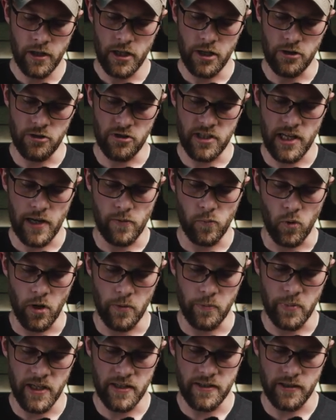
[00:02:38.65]
You just have
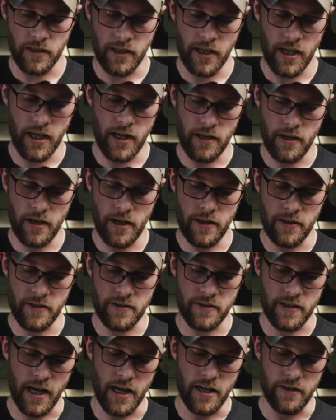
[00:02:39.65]
one piece of kit and
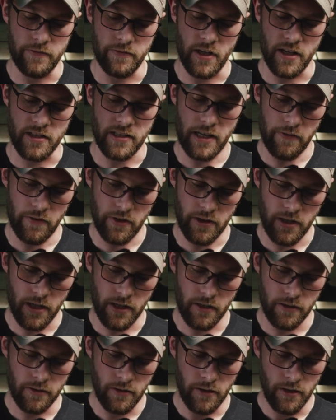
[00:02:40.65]
this kind of does
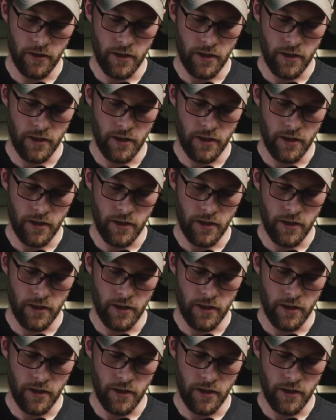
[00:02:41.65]
everything.